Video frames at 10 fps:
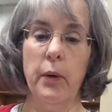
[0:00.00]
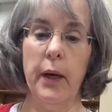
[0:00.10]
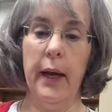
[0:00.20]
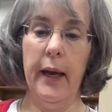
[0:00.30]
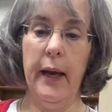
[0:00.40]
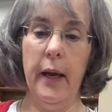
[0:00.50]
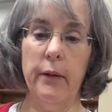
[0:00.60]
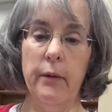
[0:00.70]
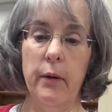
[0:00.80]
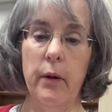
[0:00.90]
We're going to
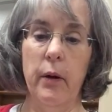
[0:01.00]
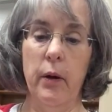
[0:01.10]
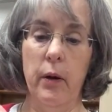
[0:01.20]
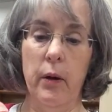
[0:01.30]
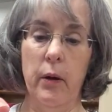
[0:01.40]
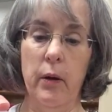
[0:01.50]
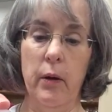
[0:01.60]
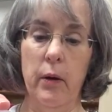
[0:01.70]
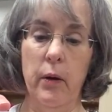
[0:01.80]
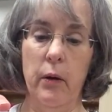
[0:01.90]
add
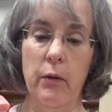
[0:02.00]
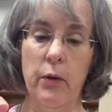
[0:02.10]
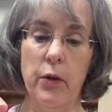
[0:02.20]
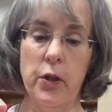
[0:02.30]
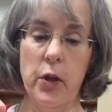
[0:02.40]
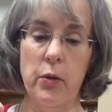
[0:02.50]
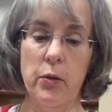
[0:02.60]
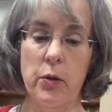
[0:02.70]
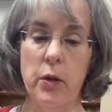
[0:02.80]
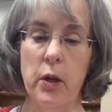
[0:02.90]

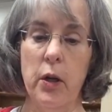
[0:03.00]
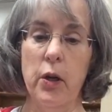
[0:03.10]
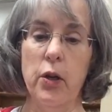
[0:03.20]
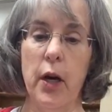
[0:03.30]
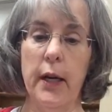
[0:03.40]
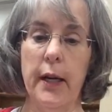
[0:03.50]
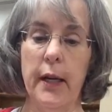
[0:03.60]
fructose. Try and